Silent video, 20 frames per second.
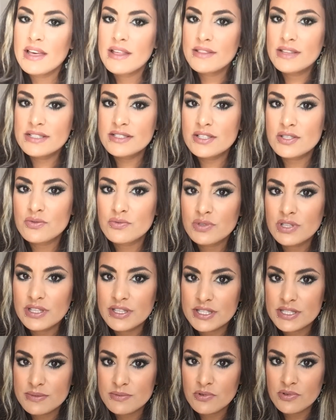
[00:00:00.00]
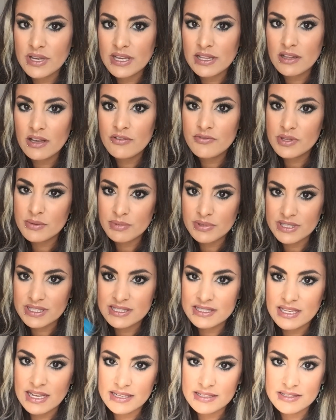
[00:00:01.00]
This is really smooth. I love the
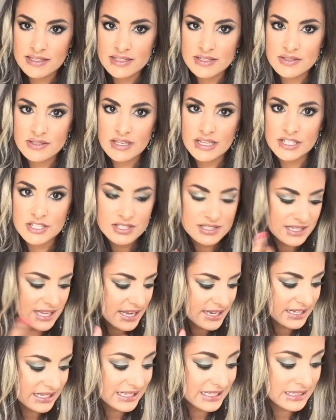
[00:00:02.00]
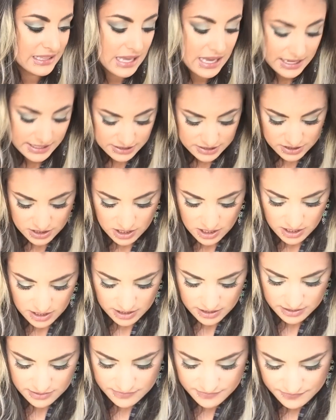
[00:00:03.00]
Blistex. It just kind of glides
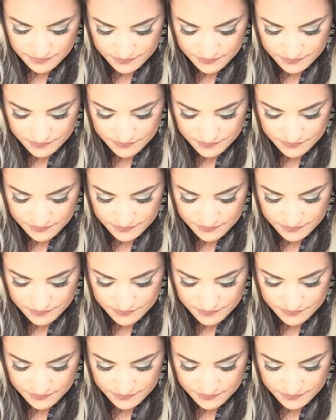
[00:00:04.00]
on.